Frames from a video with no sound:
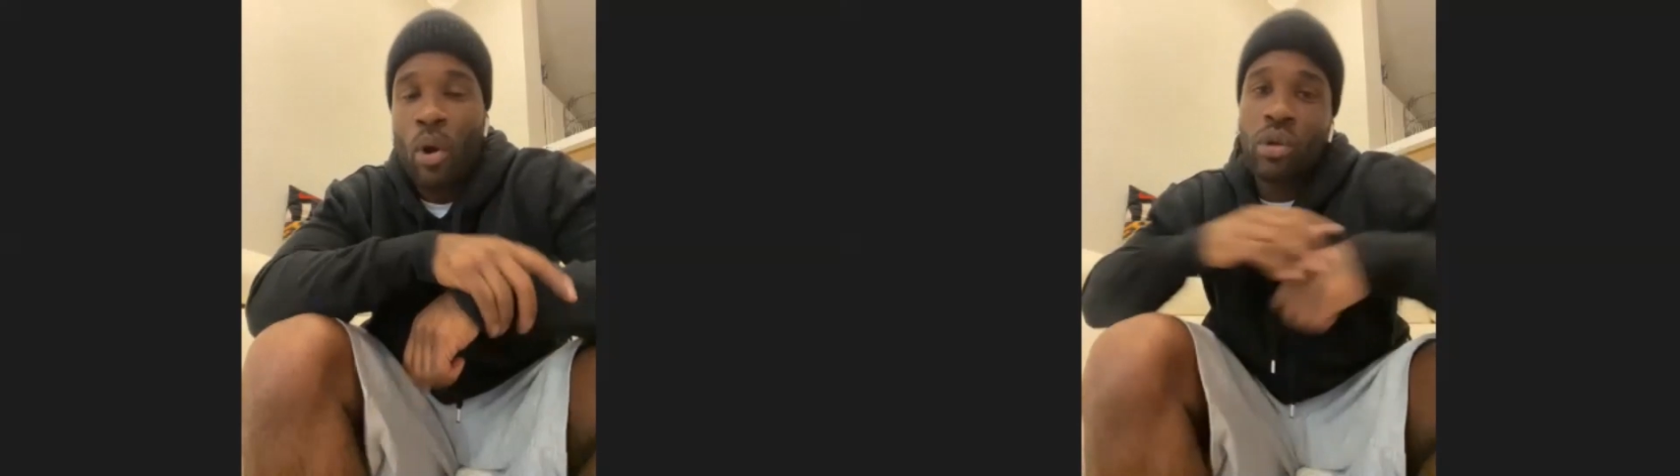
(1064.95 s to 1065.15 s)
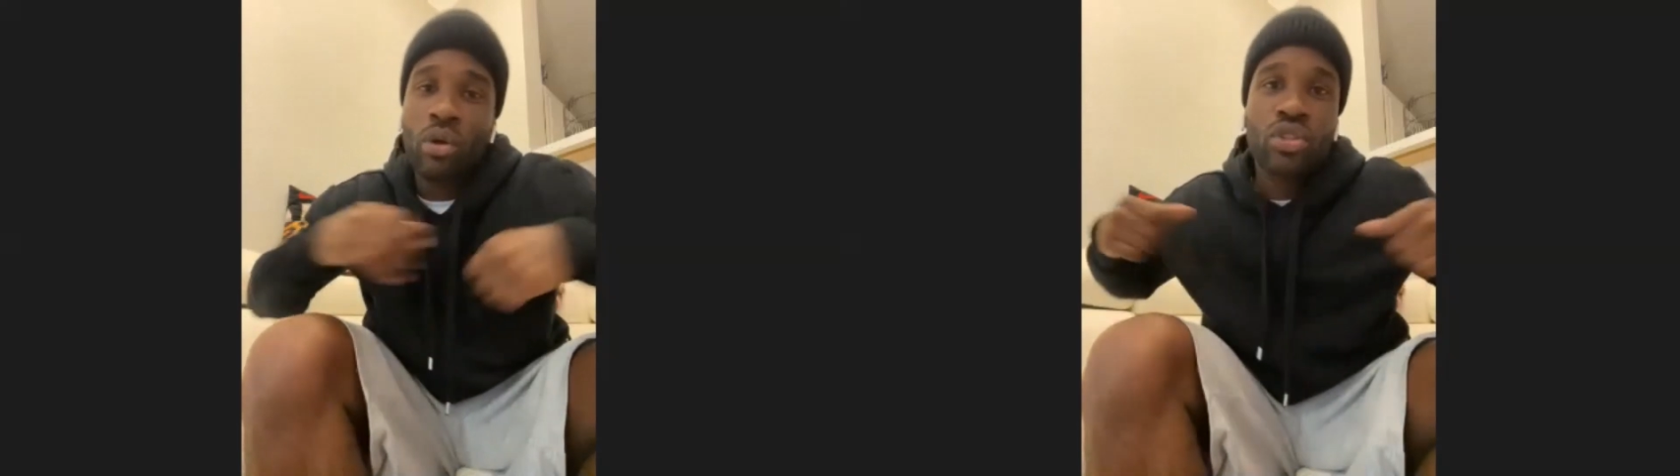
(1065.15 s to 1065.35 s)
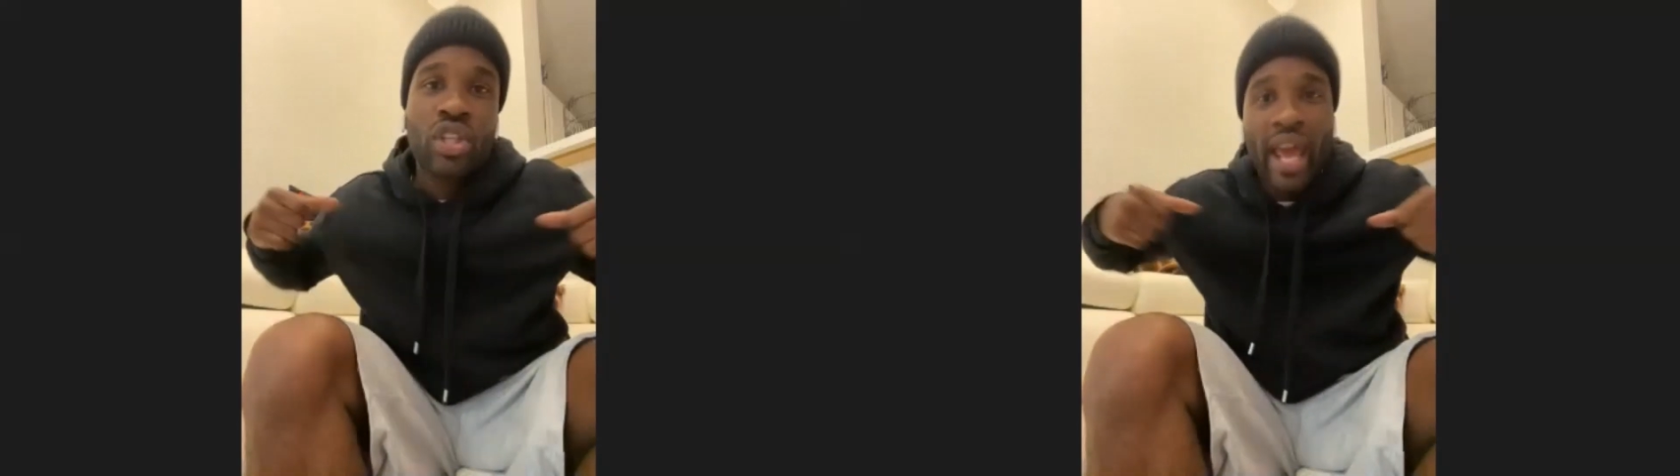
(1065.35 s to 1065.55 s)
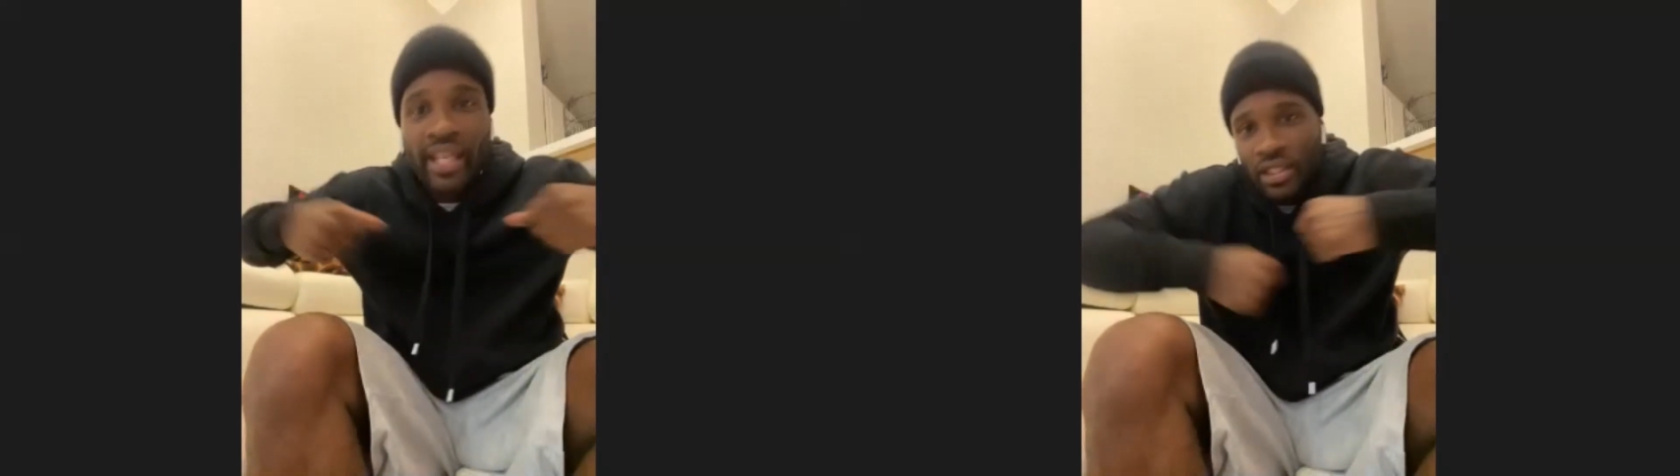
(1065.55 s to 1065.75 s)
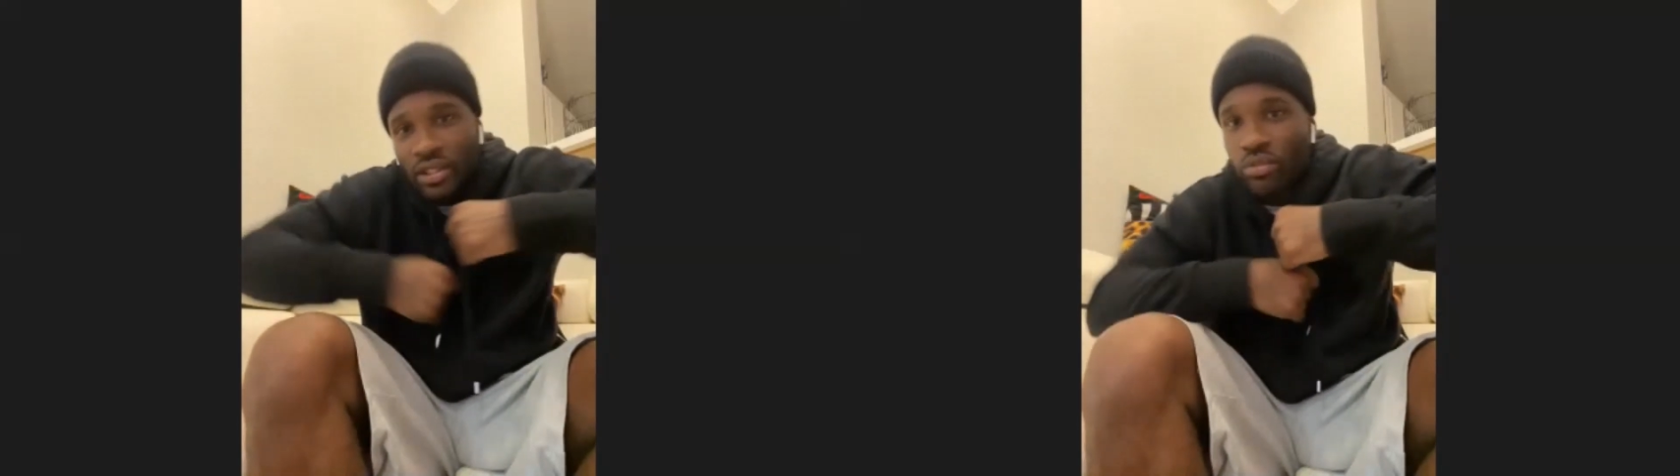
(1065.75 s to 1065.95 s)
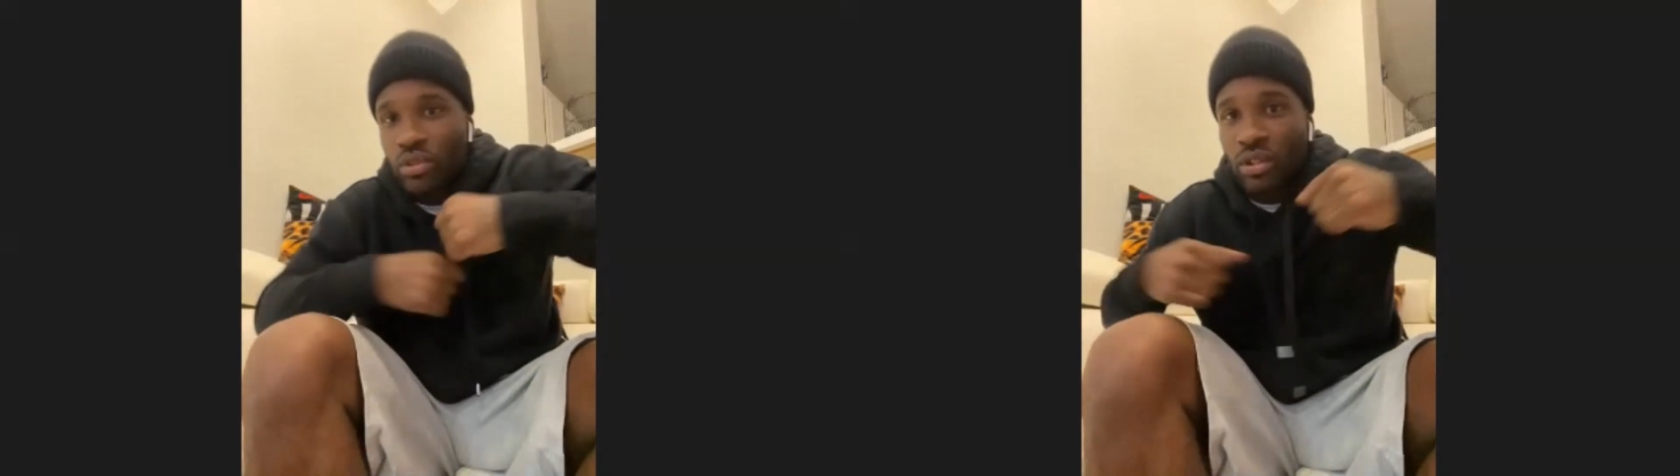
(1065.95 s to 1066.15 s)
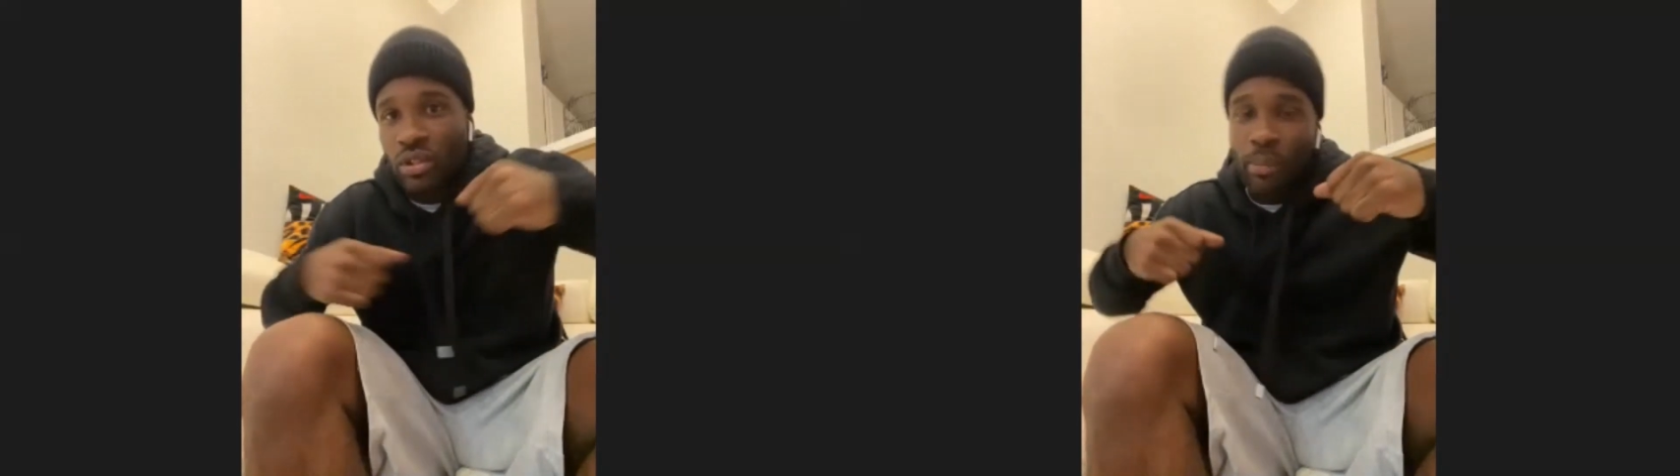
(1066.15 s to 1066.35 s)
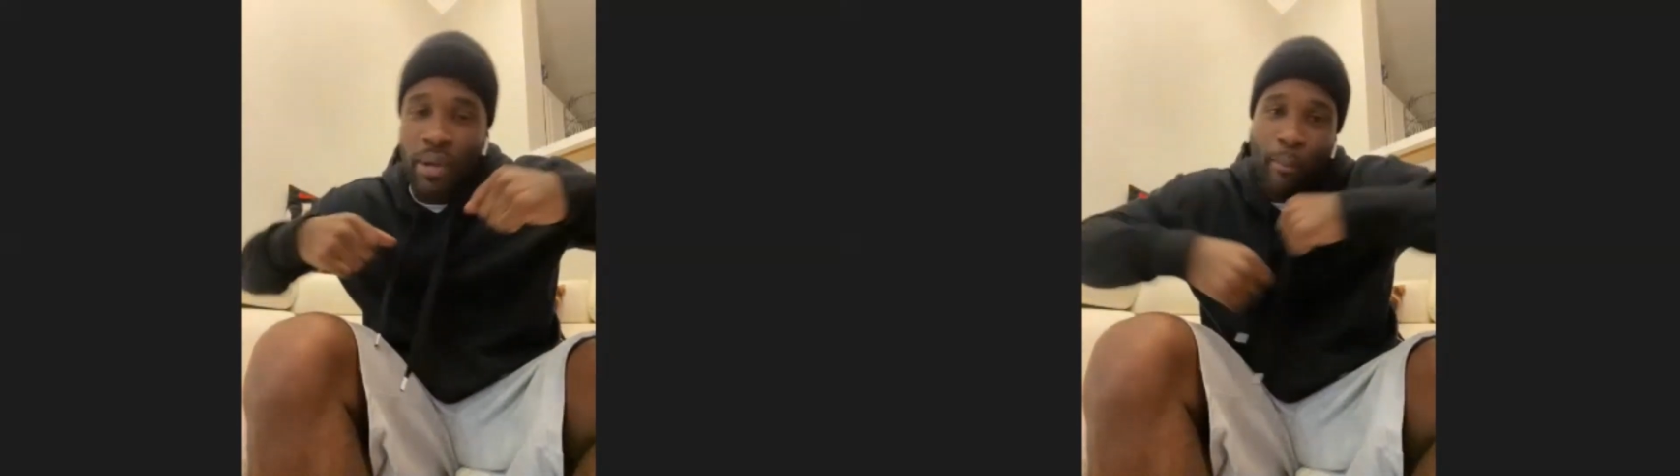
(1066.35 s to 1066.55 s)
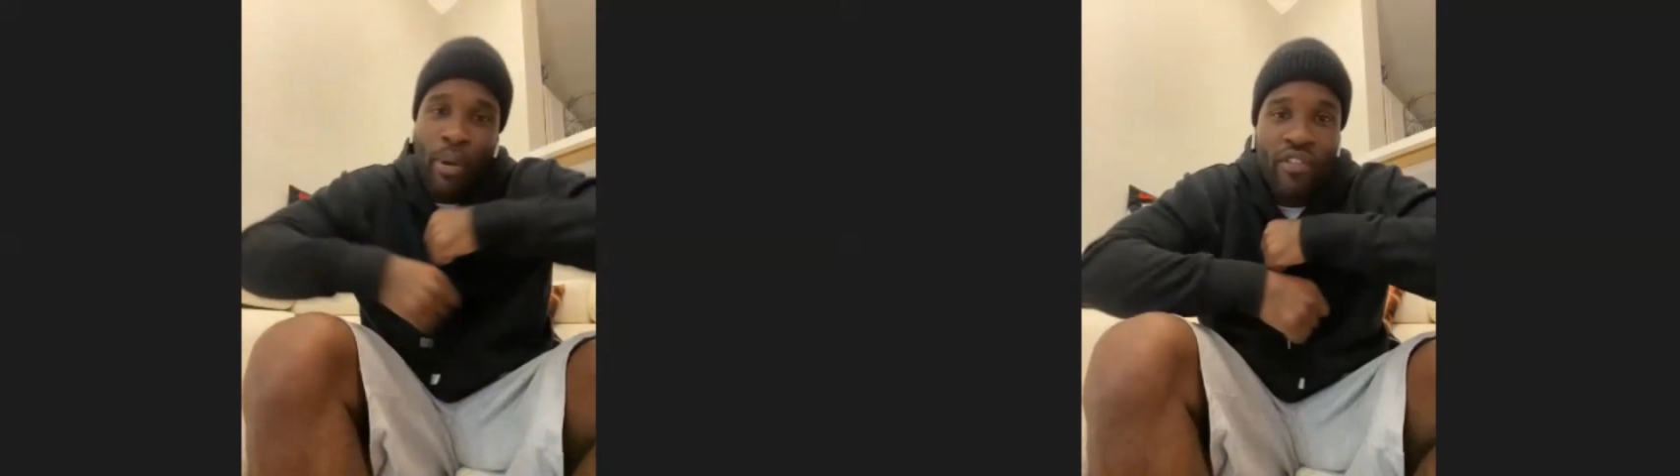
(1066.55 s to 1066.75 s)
polo jackets, with the big